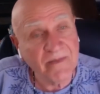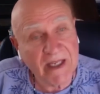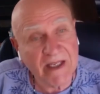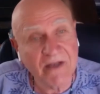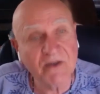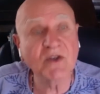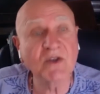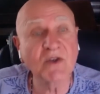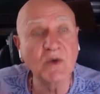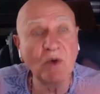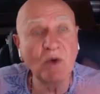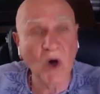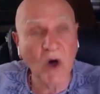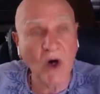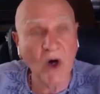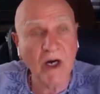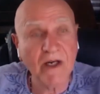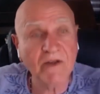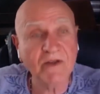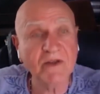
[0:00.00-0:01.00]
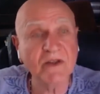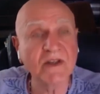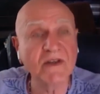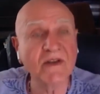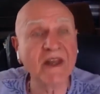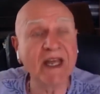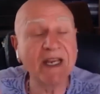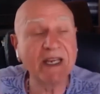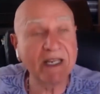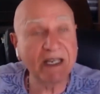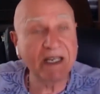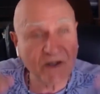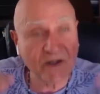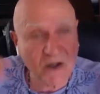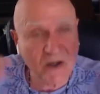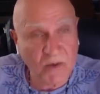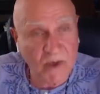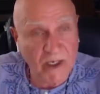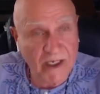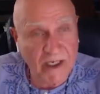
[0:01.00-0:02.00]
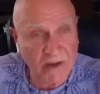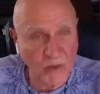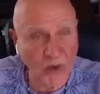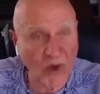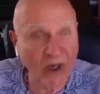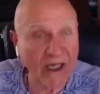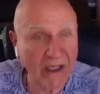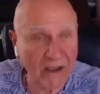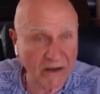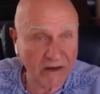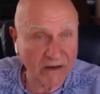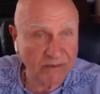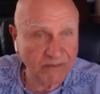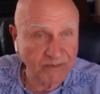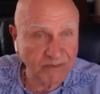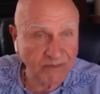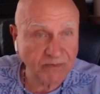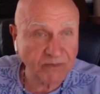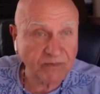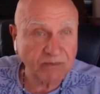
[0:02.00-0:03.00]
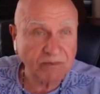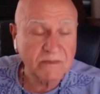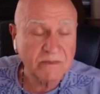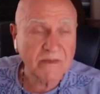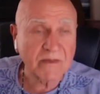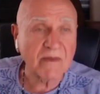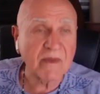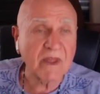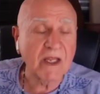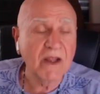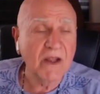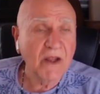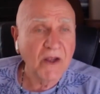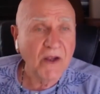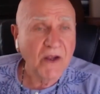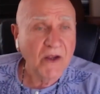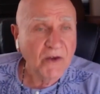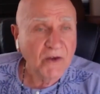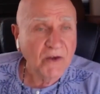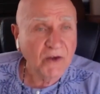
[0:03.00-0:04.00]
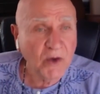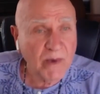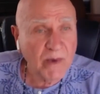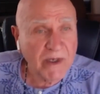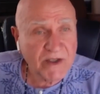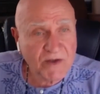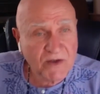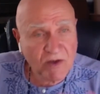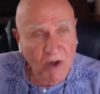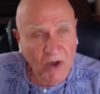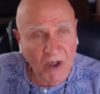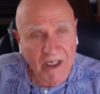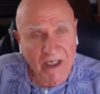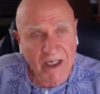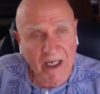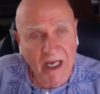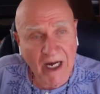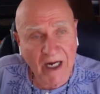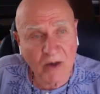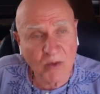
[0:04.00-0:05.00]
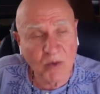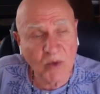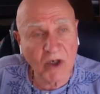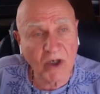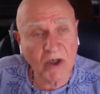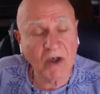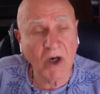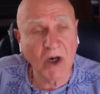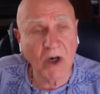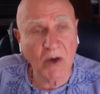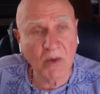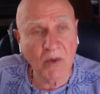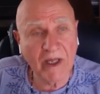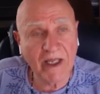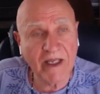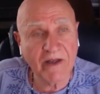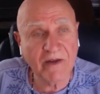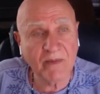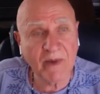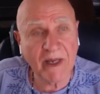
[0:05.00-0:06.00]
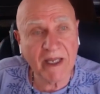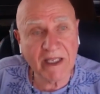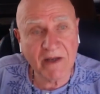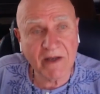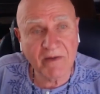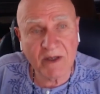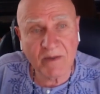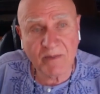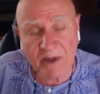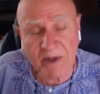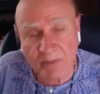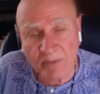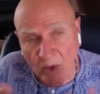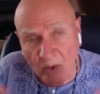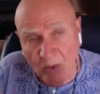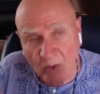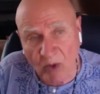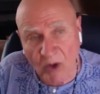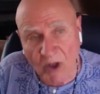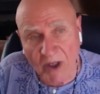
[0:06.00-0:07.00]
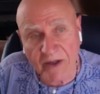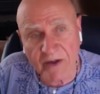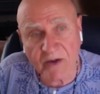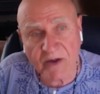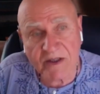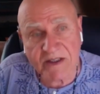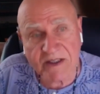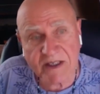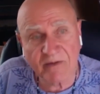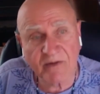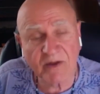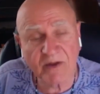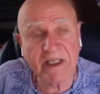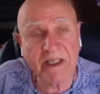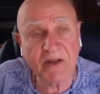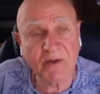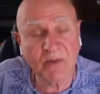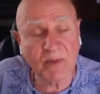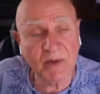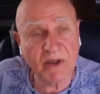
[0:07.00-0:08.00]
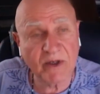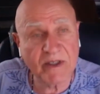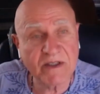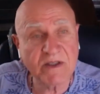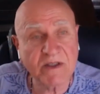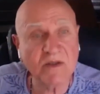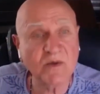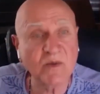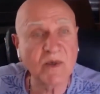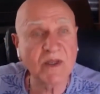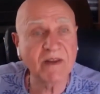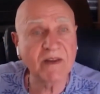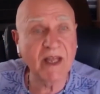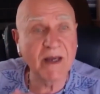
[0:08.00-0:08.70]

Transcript: it's too hard to then integrate well. So we start our work always by giving people one or several experiences with